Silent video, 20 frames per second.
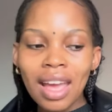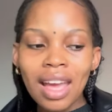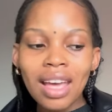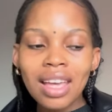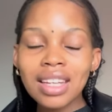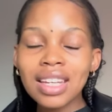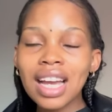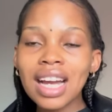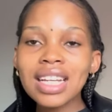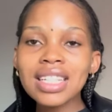
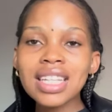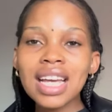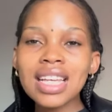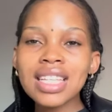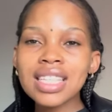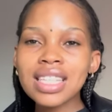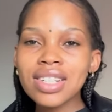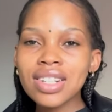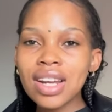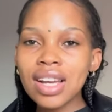And guys, I
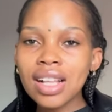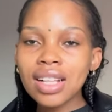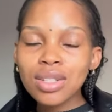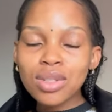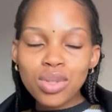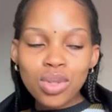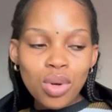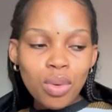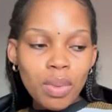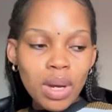struggle
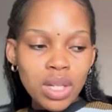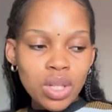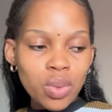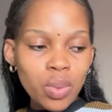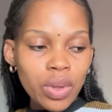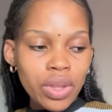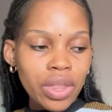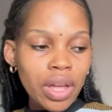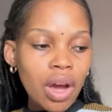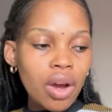so much
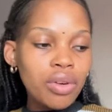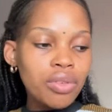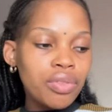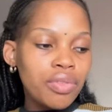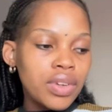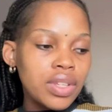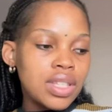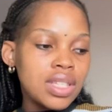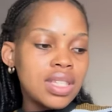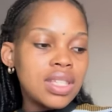with
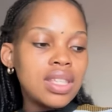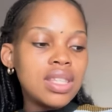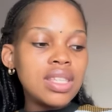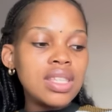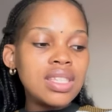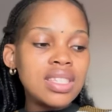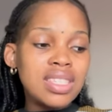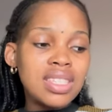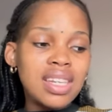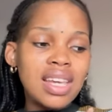outfits
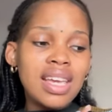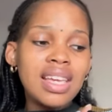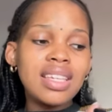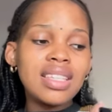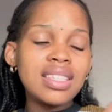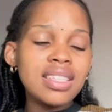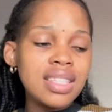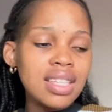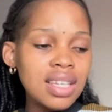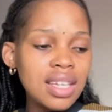these
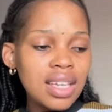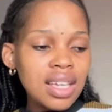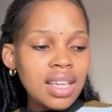days.